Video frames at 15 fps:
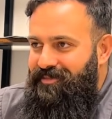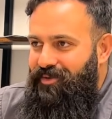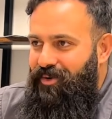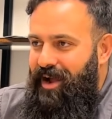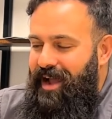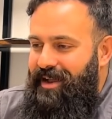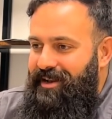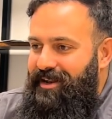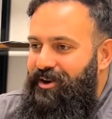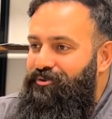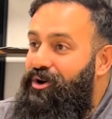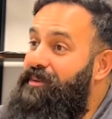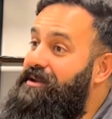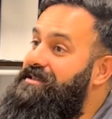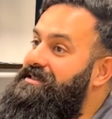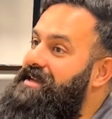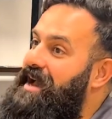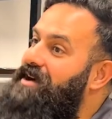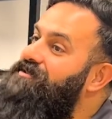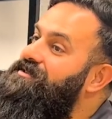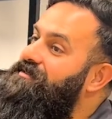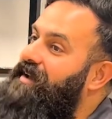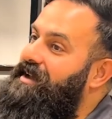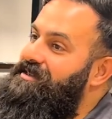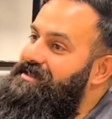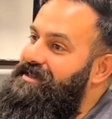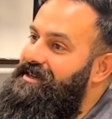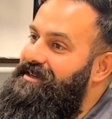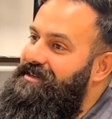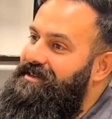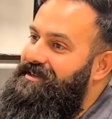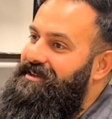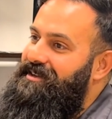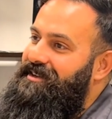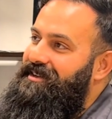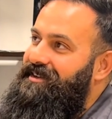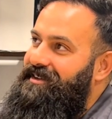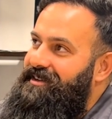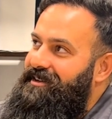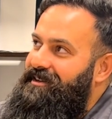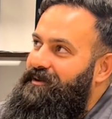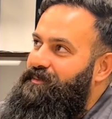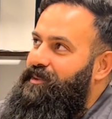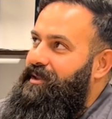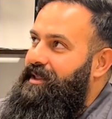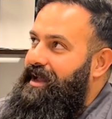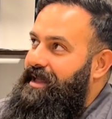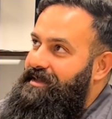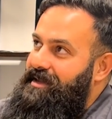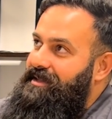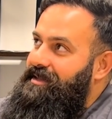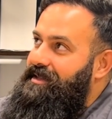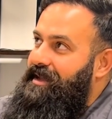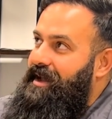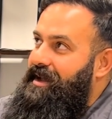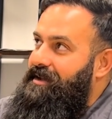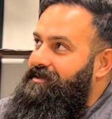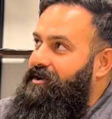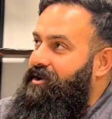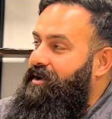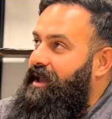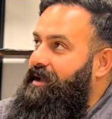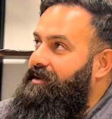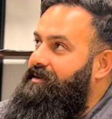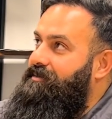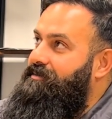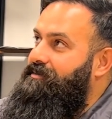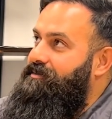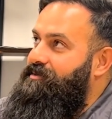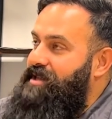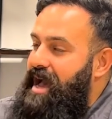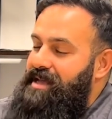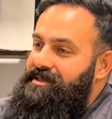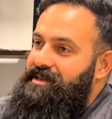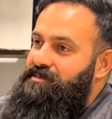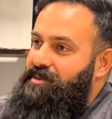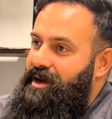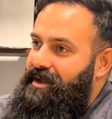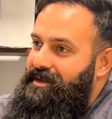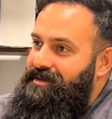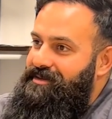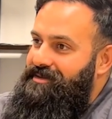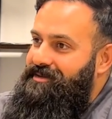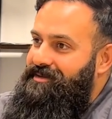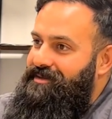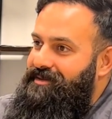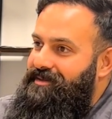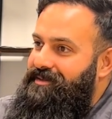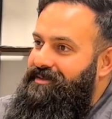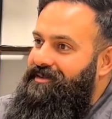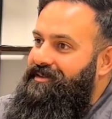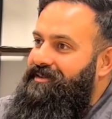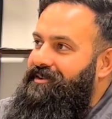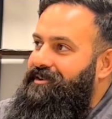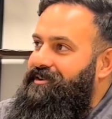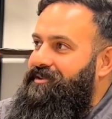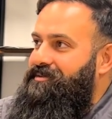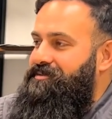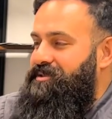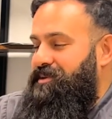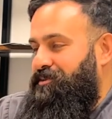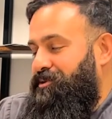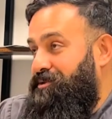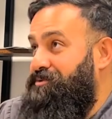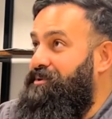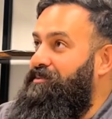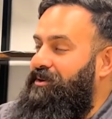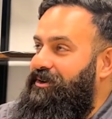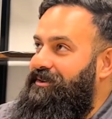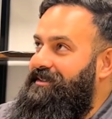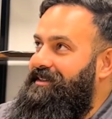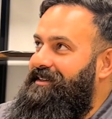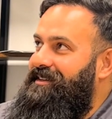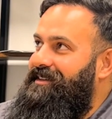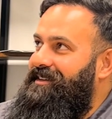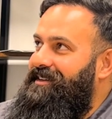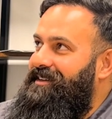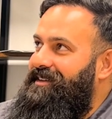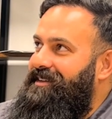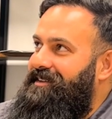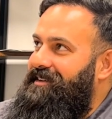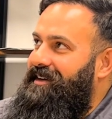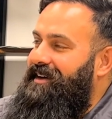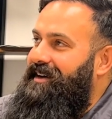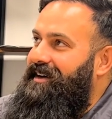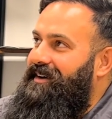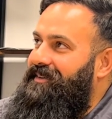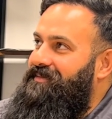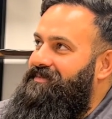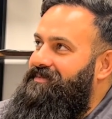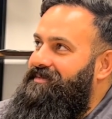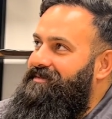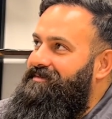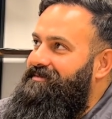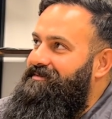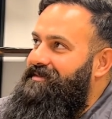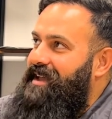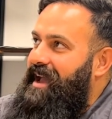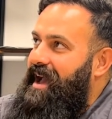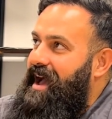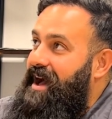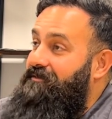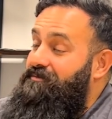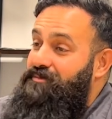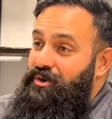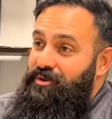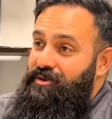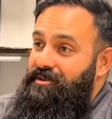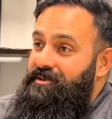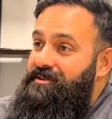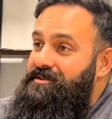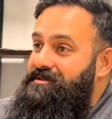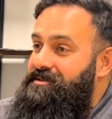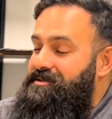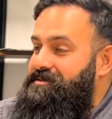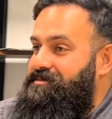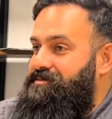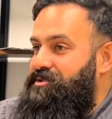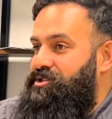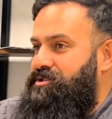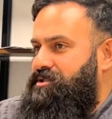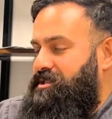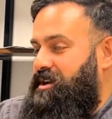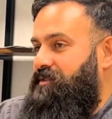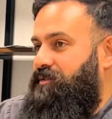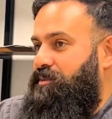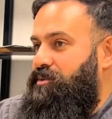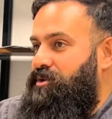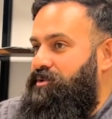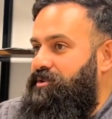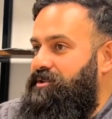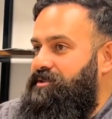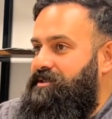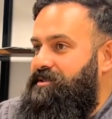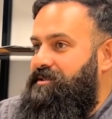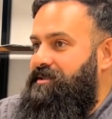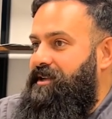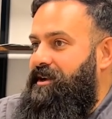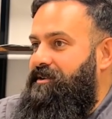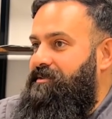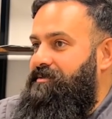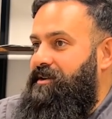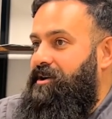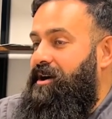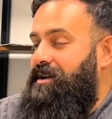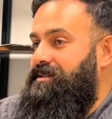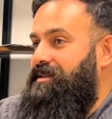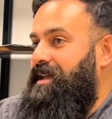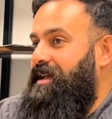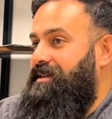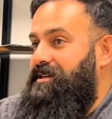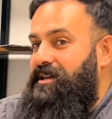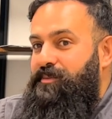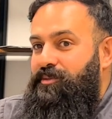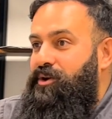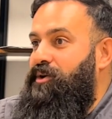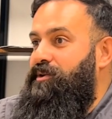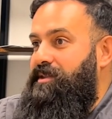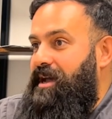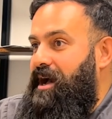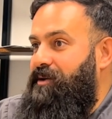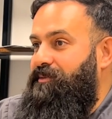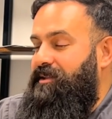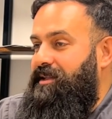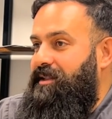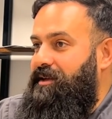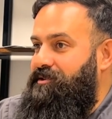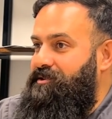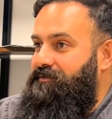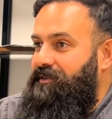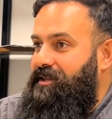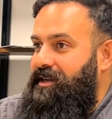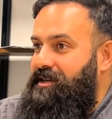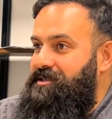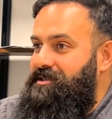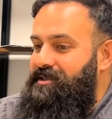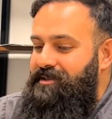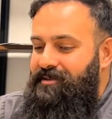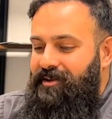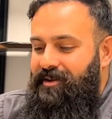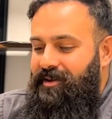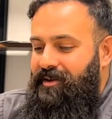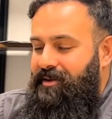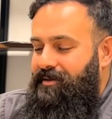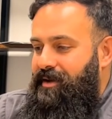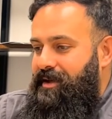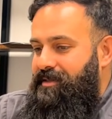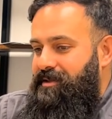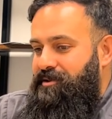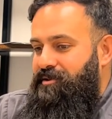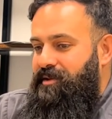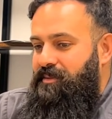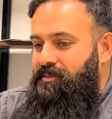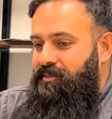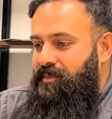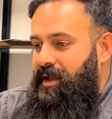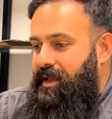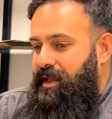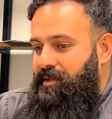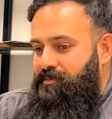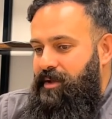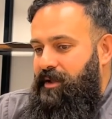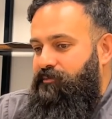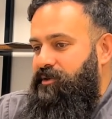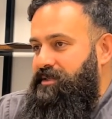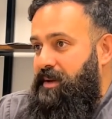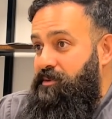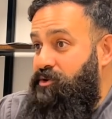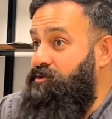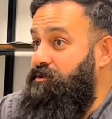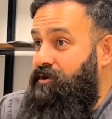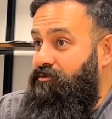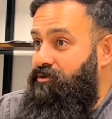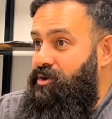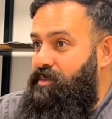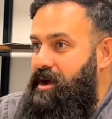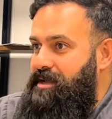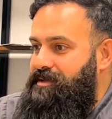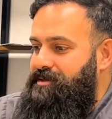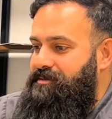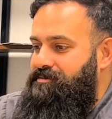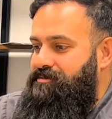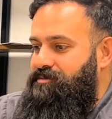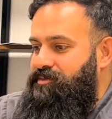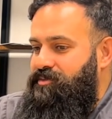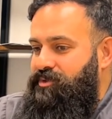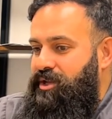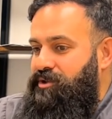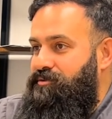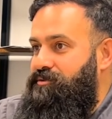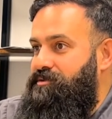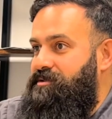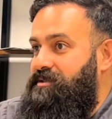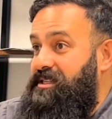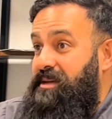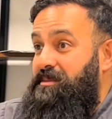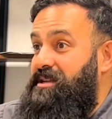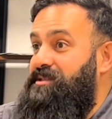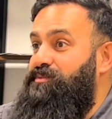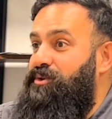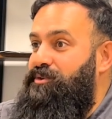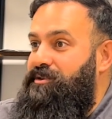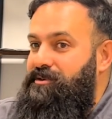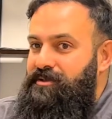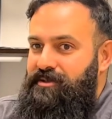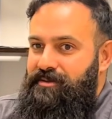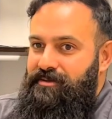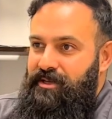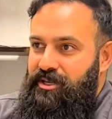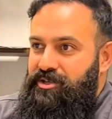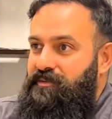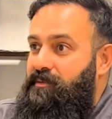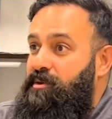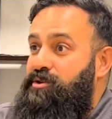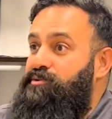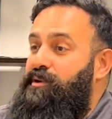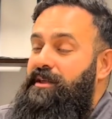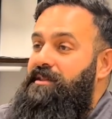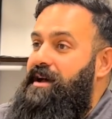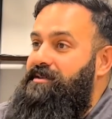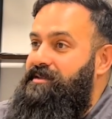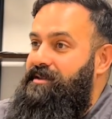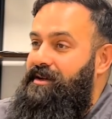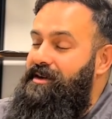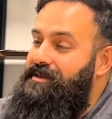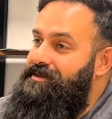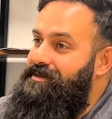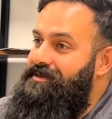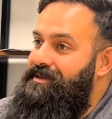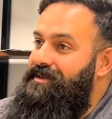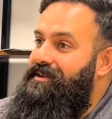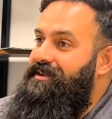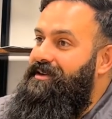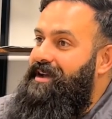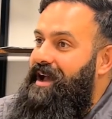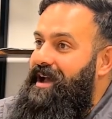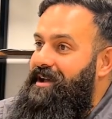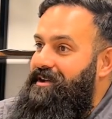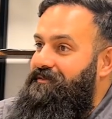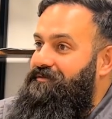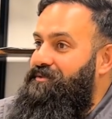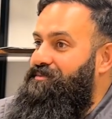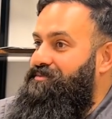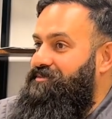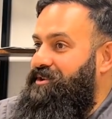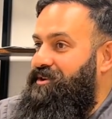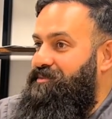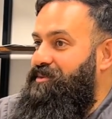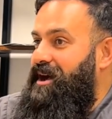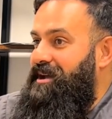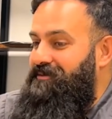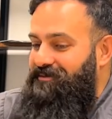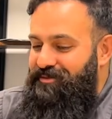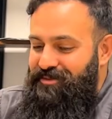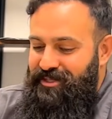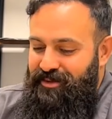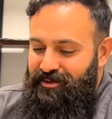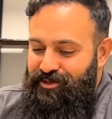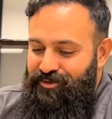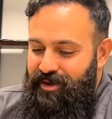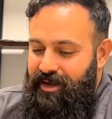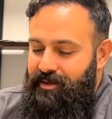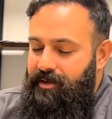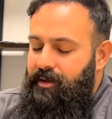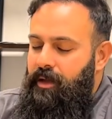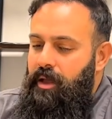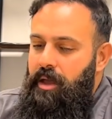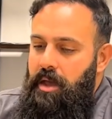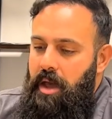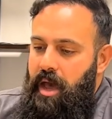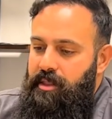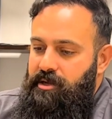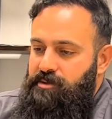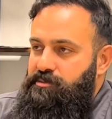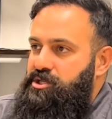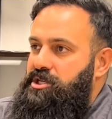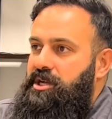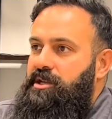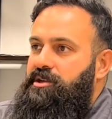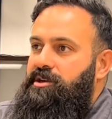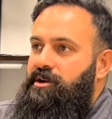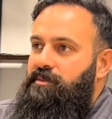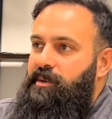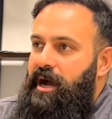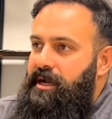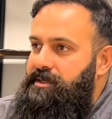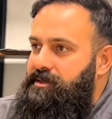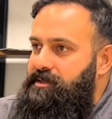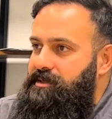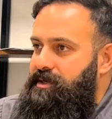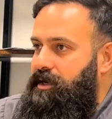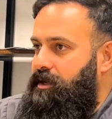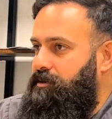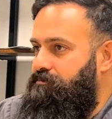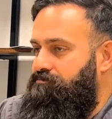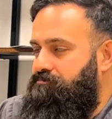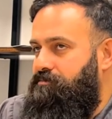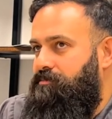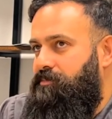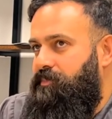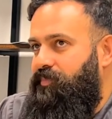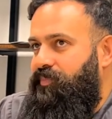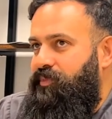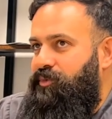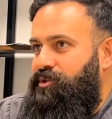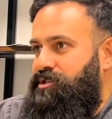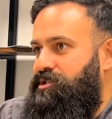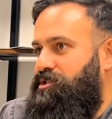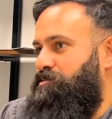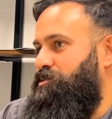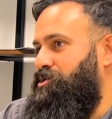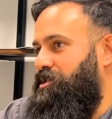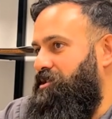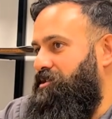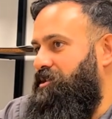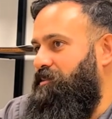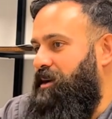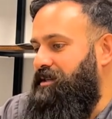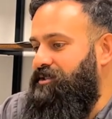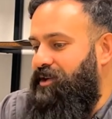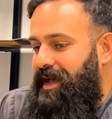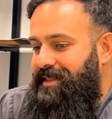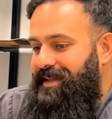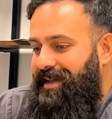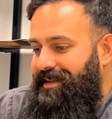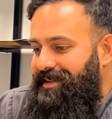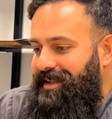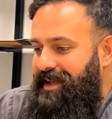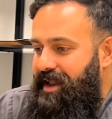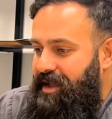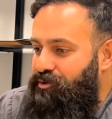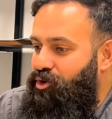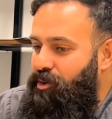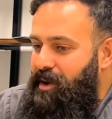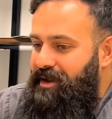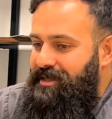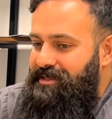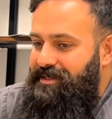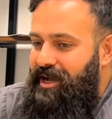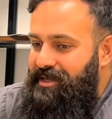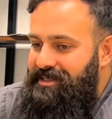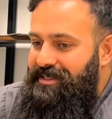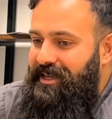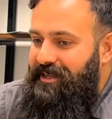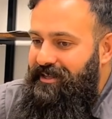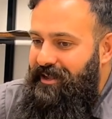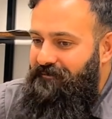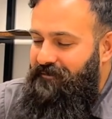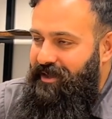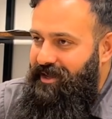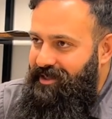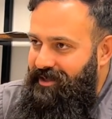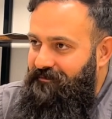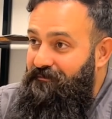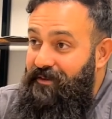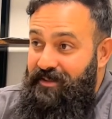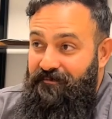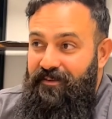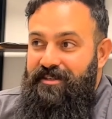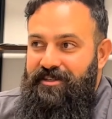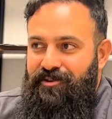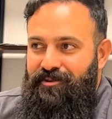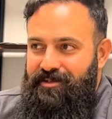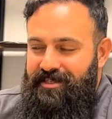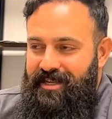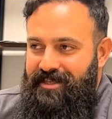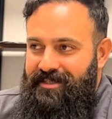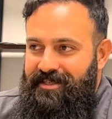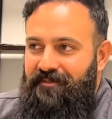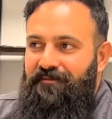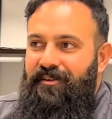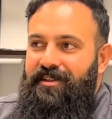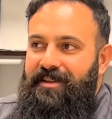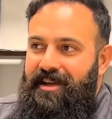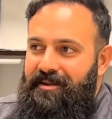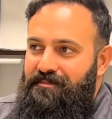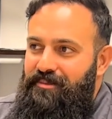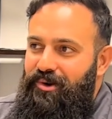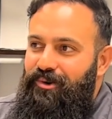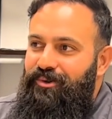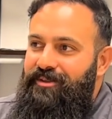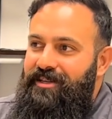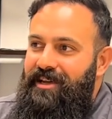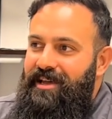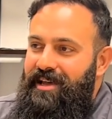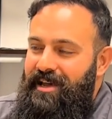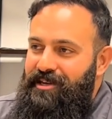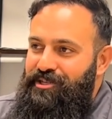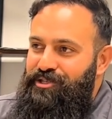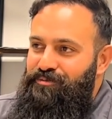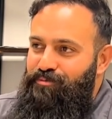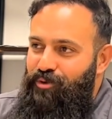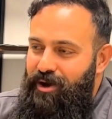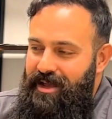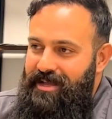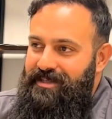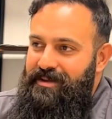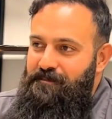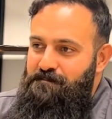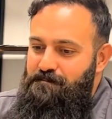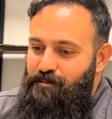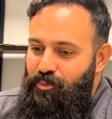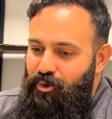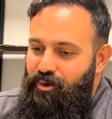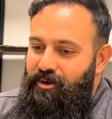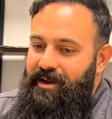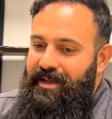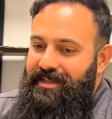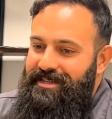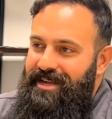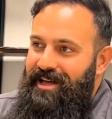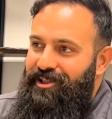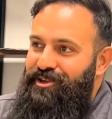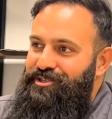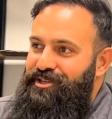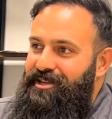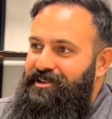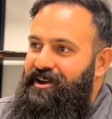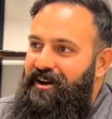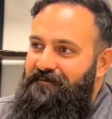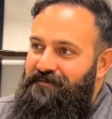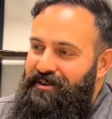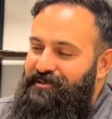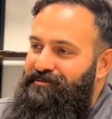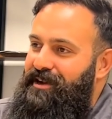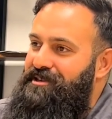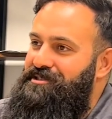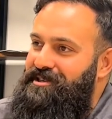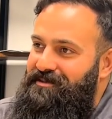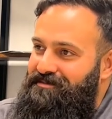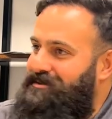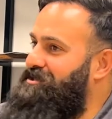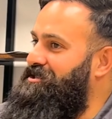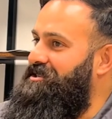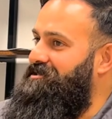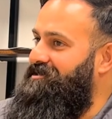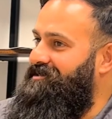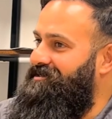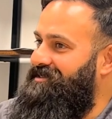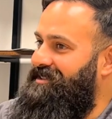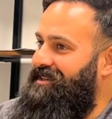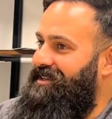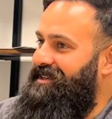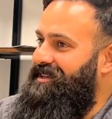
right? Mm. And the robot yeah. sounds fancy, but like at the end of the day, they're like casted bodies, similar to a mold. Um, they have motors, which are servo motors. You know, the cost of that keep going down with electrification. Mm-hmm. I think you can like like for example, KUKA robots. They use Siemens motors. Each of them are twenty thousand dollars. Mm-hmm. if you you know buy them from Siemens directly. And there's machine gearboxes in it which is just machine geared So at the end of the day, like robot is not significantly physical sense different than a mold. It just mm-hmm. it's a more intelligent configuration of material